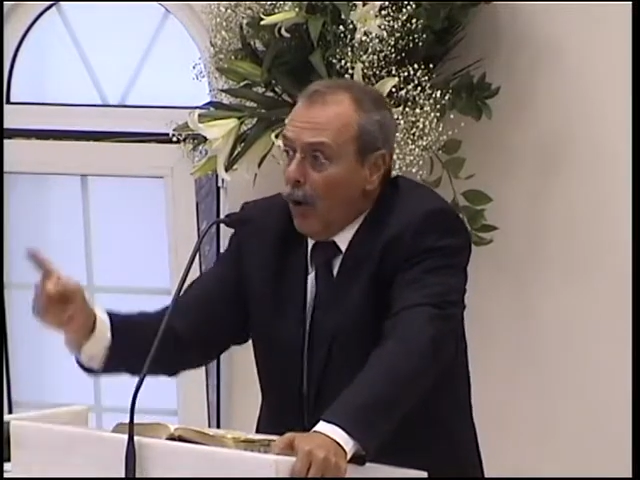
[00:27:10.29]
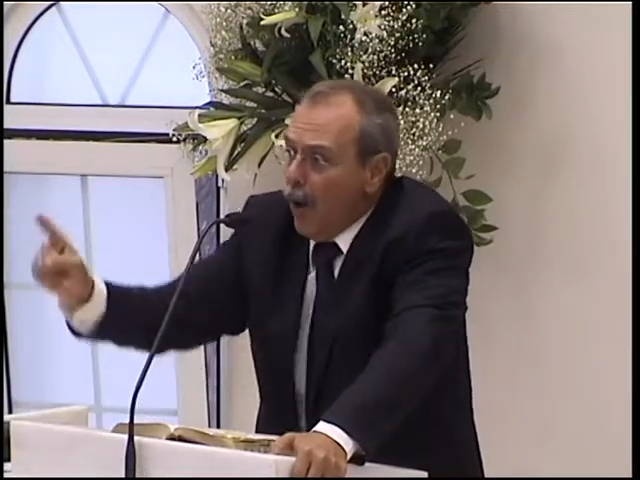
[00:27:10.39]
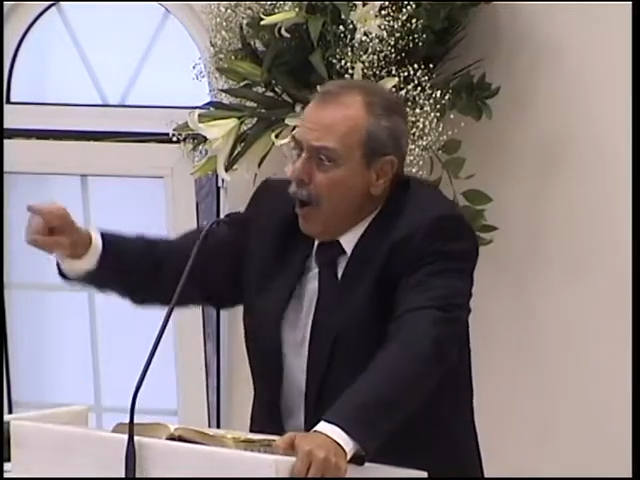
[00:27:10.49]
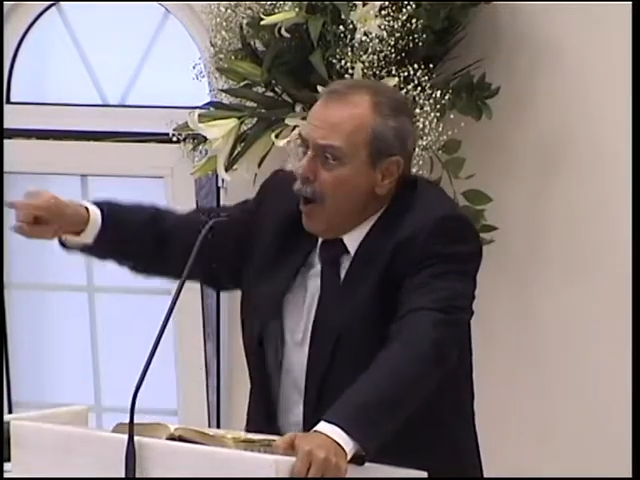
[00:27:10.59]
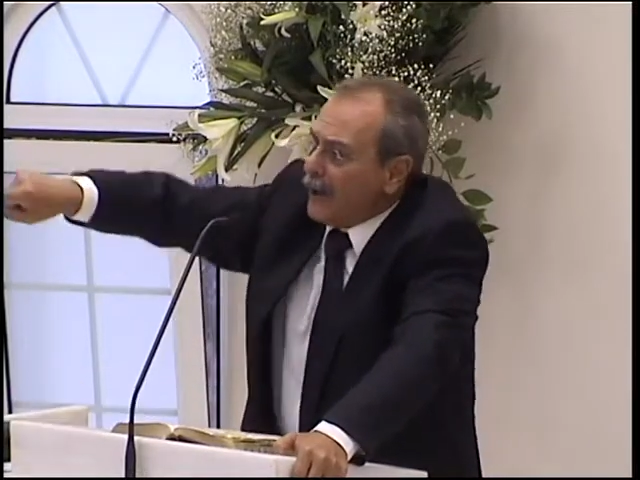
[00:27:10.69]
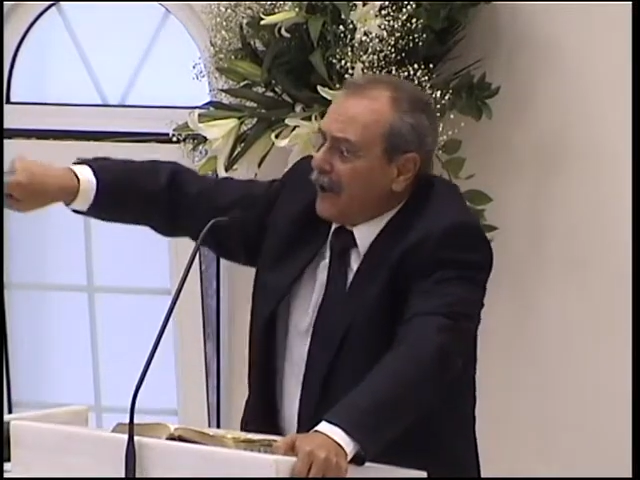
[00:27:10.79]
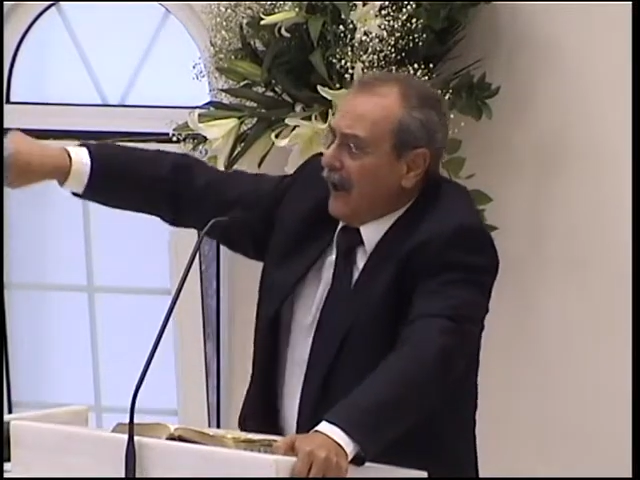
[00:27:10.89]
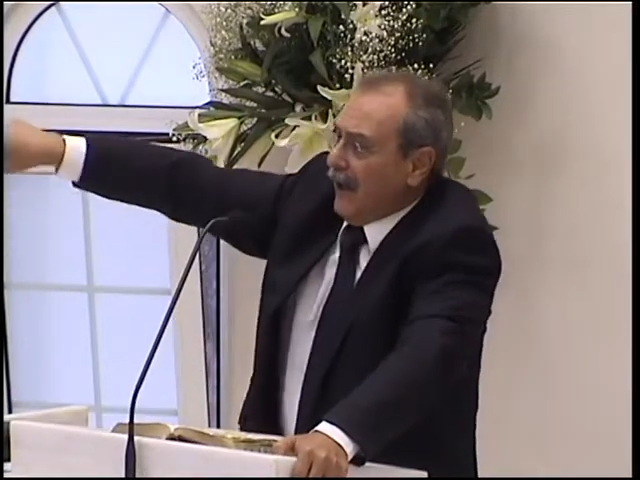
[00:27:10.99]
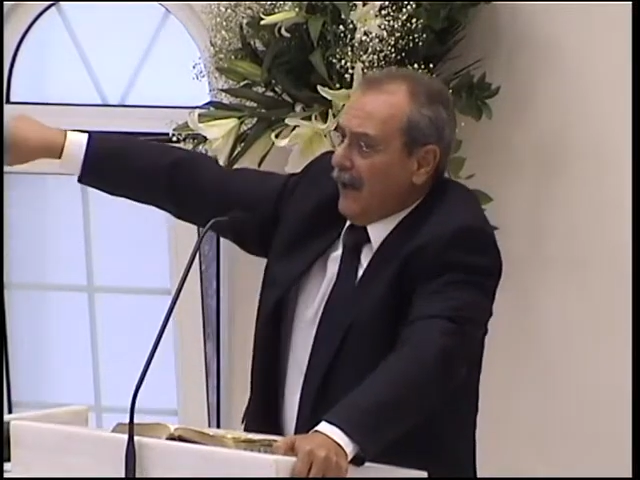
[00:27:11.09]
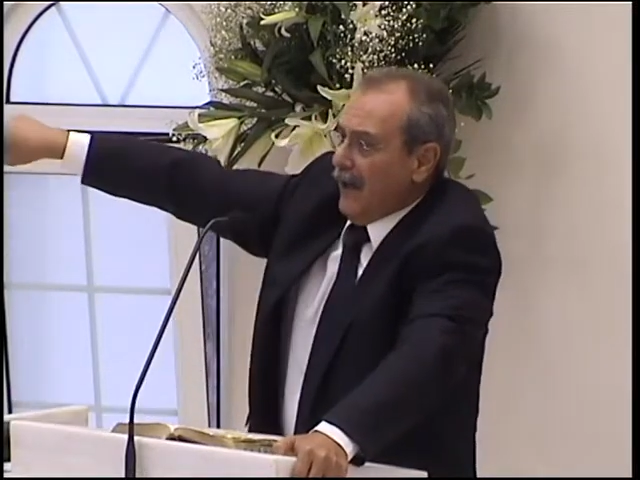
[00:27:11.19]

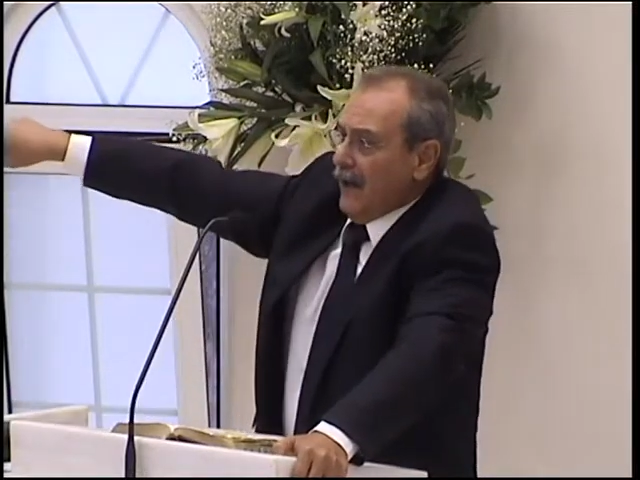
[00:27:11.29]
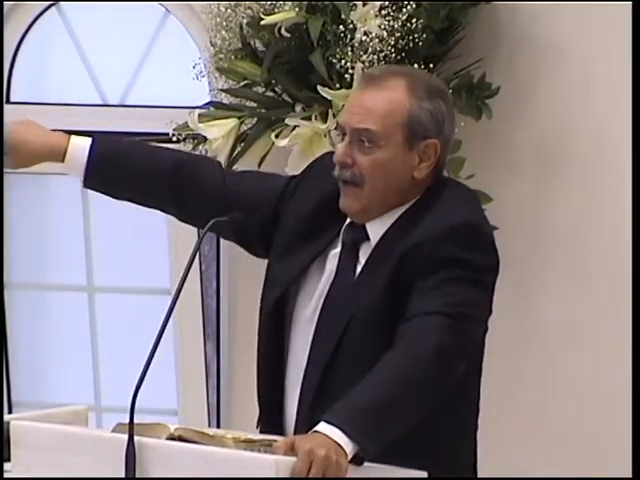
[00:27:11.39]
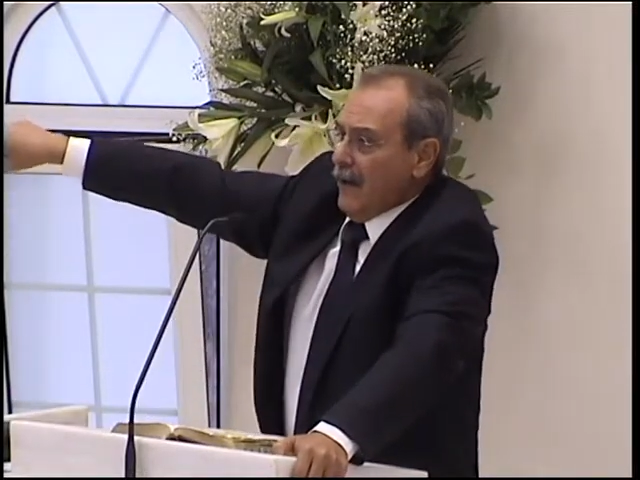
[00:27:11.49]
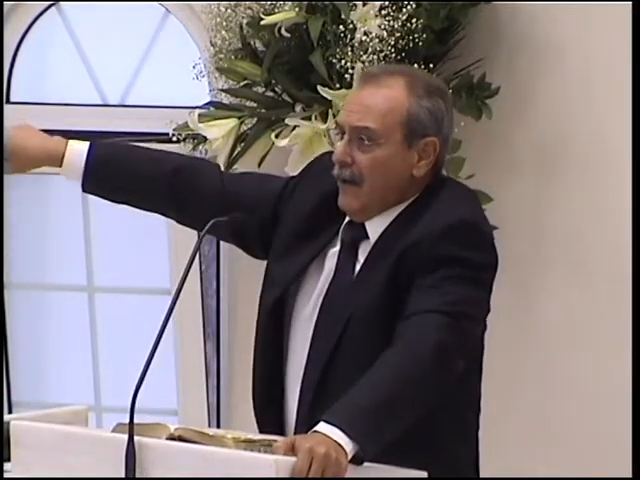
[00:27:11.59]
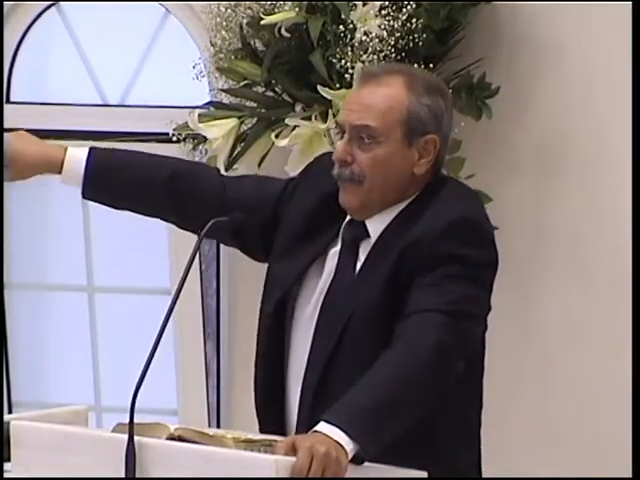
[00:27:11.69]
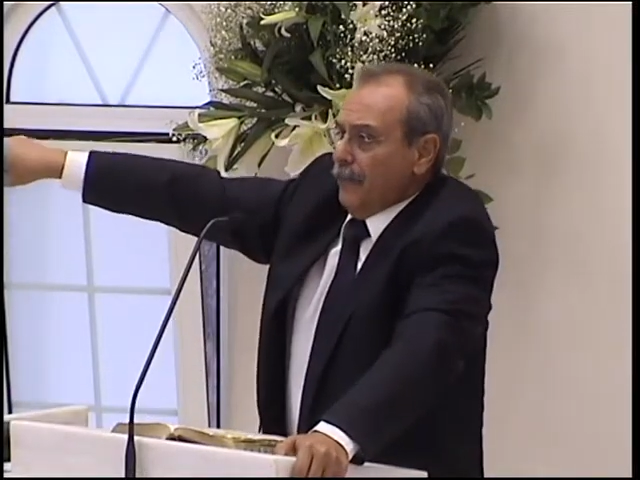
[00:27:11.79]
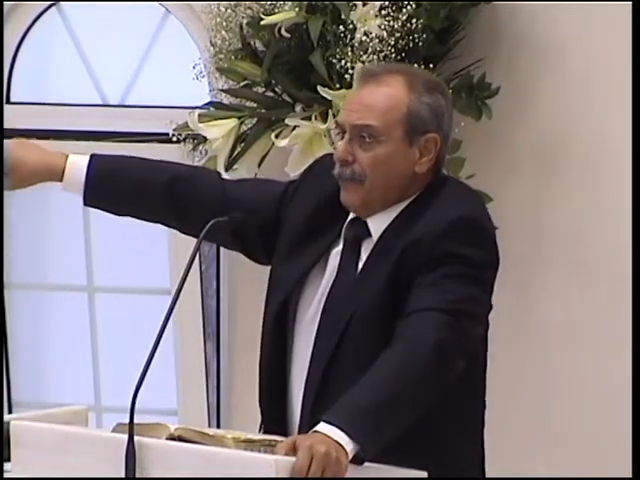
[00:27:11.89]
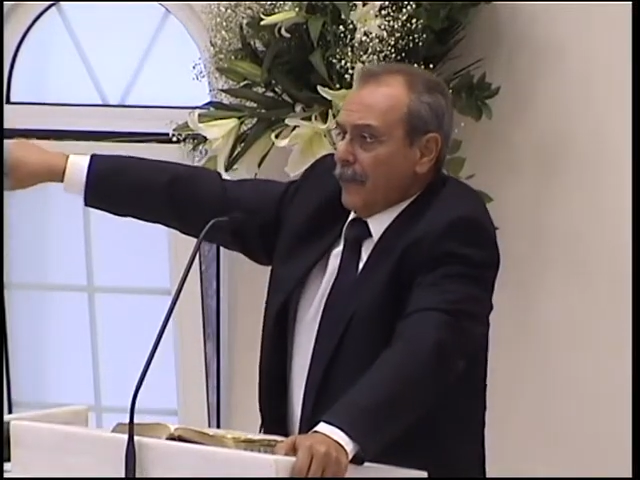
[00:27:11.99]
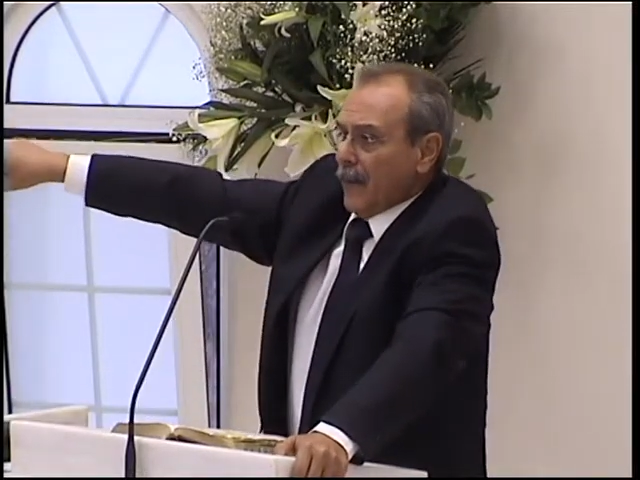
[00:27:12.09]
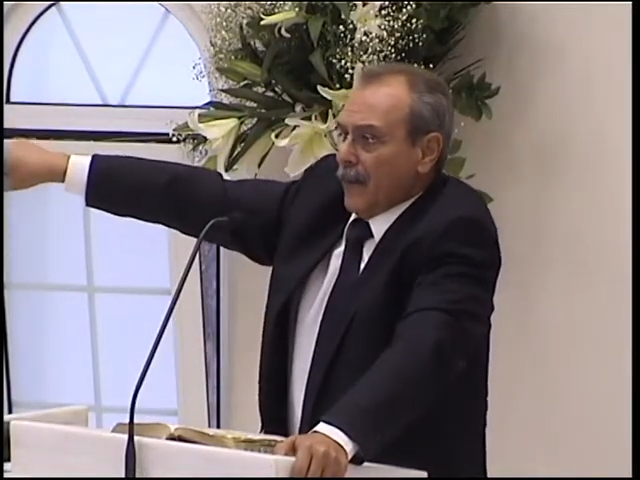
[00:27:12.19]
victoriously
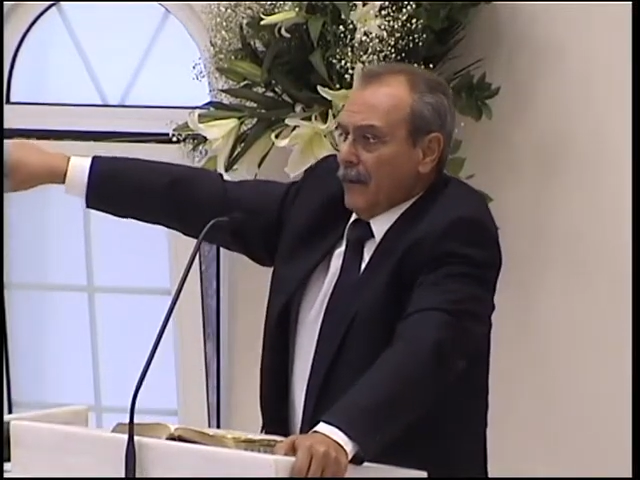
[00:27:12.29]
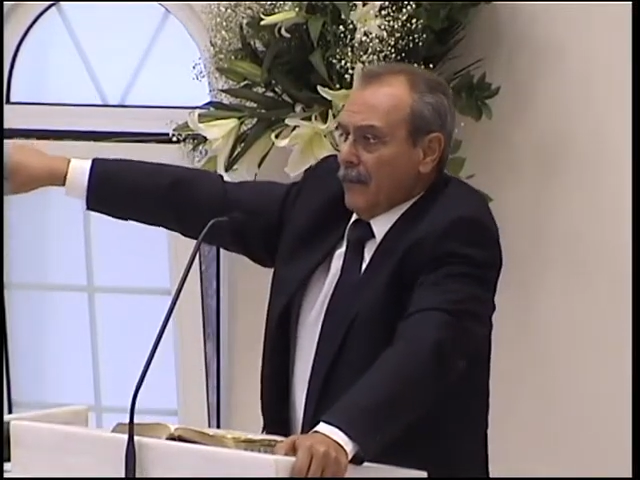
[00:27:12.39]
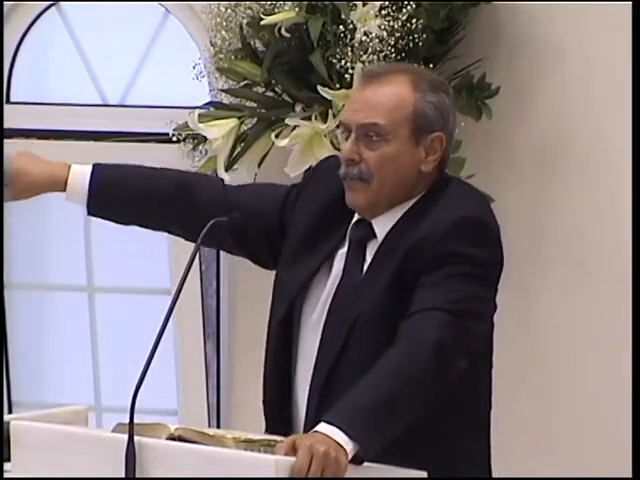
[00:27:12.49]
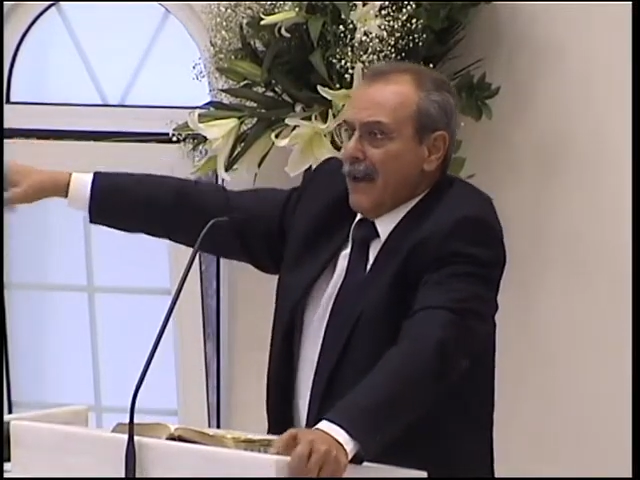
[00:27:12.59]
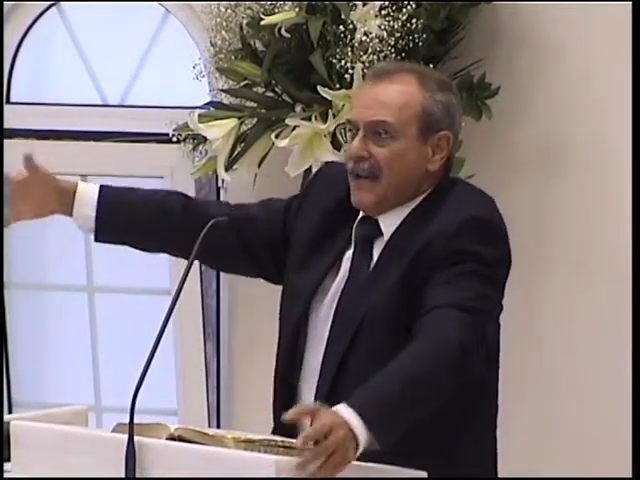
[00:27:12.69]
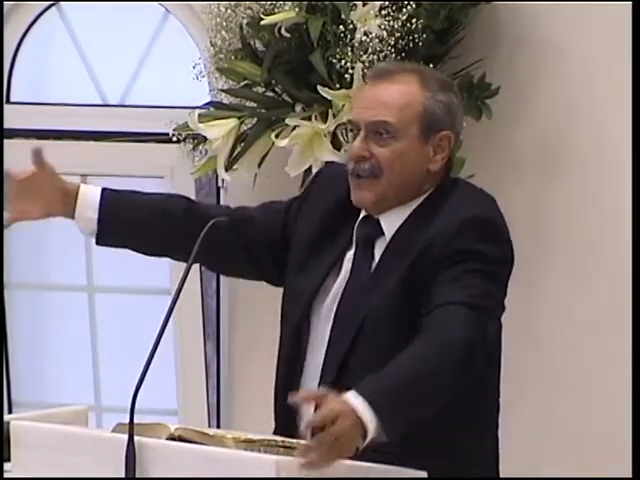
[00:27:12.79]
and to win.